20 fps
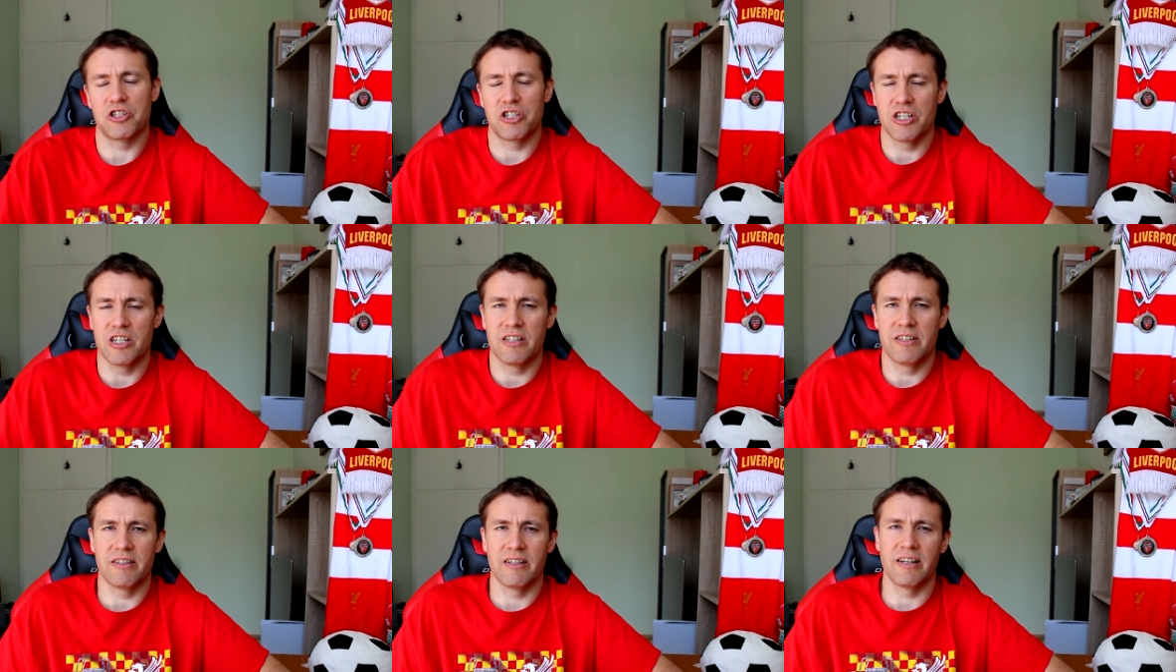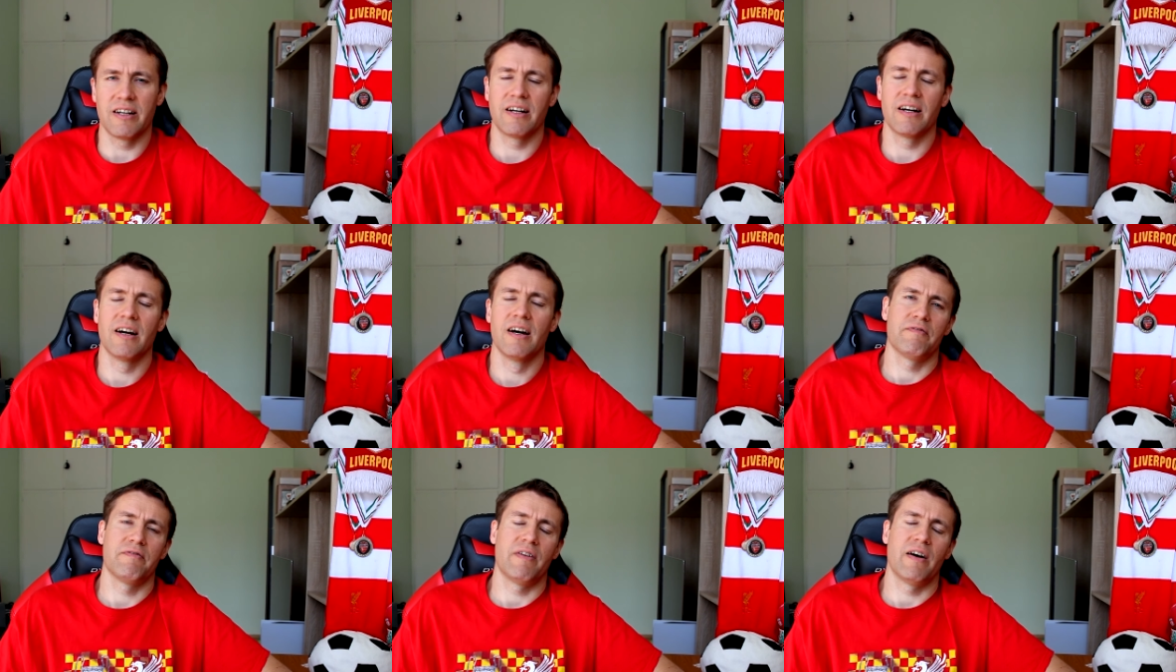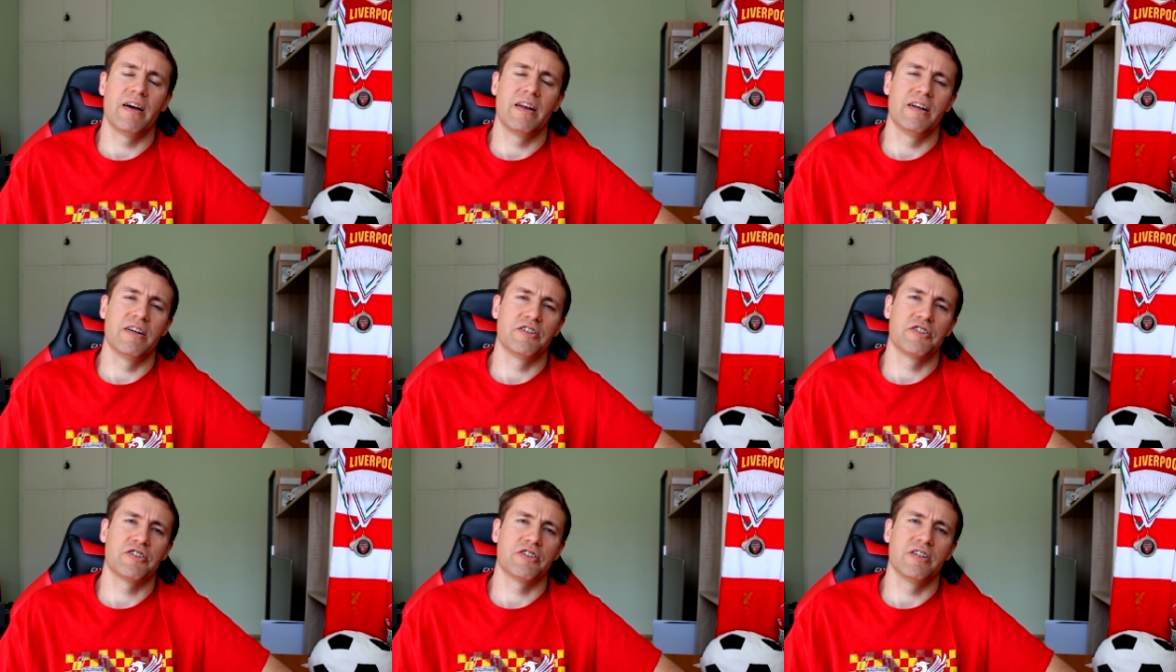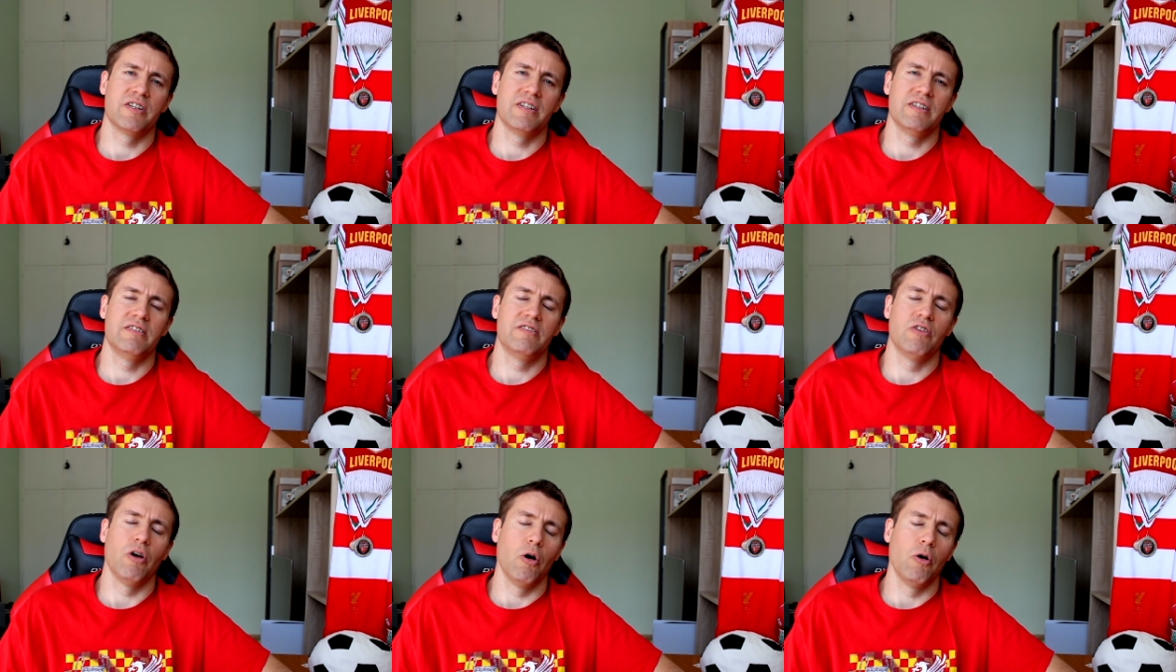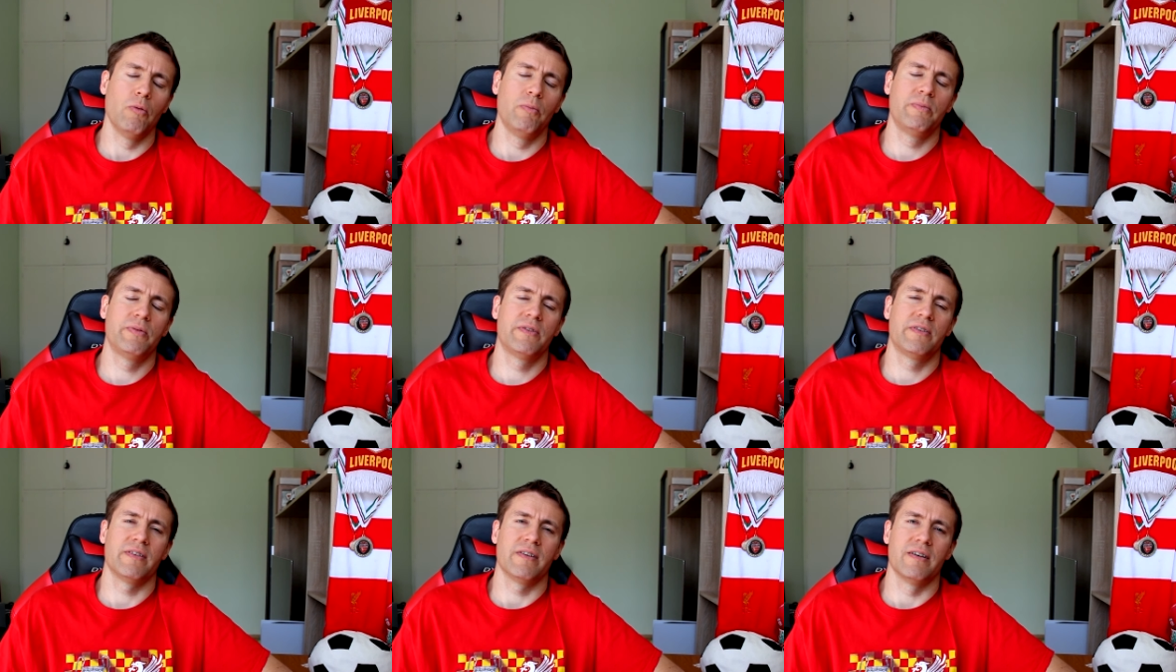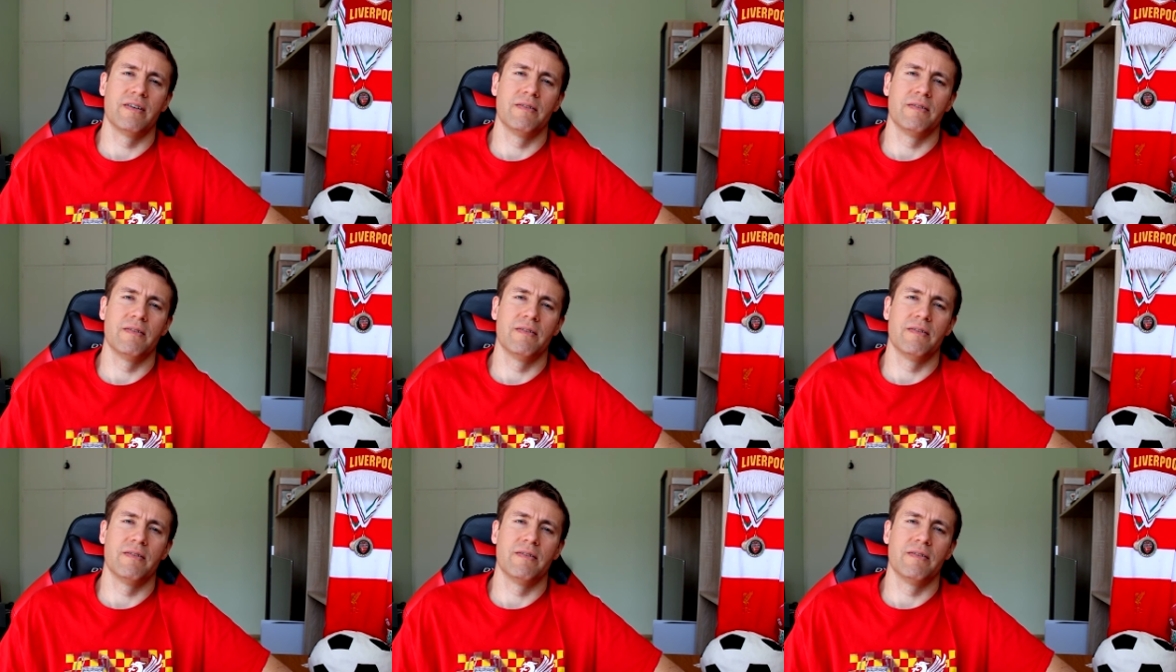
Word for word: cheating, financially doped